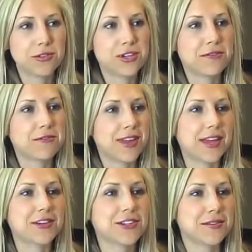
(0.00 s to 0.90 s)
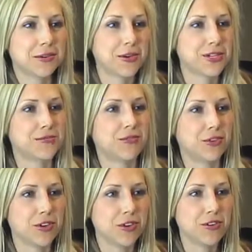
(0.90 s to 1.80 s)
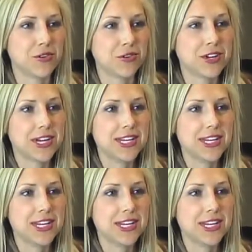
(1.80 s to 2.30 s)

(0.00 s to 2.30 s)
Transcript: Jeff, actually I have a question for you.